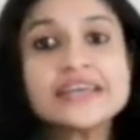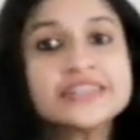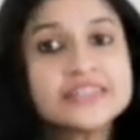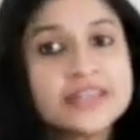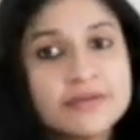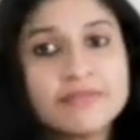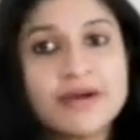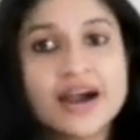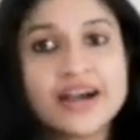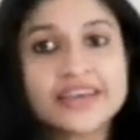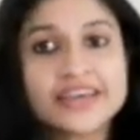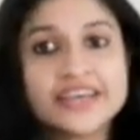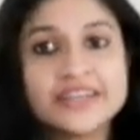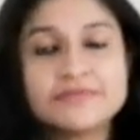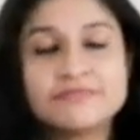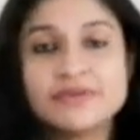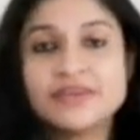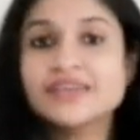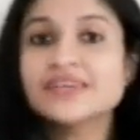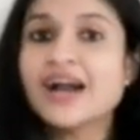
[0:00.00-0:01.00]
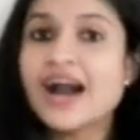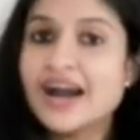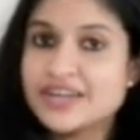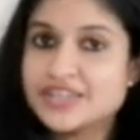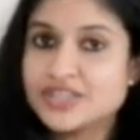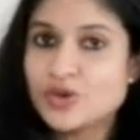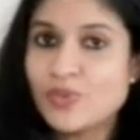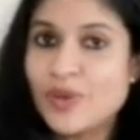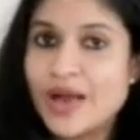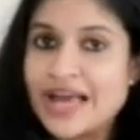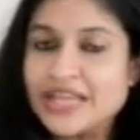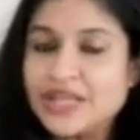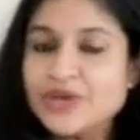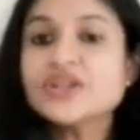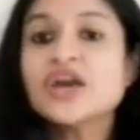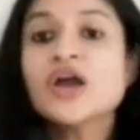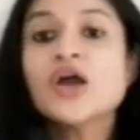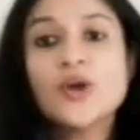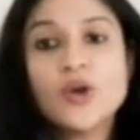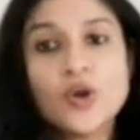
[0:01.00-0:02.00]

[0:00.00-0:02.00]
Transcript: in the market being undervalued,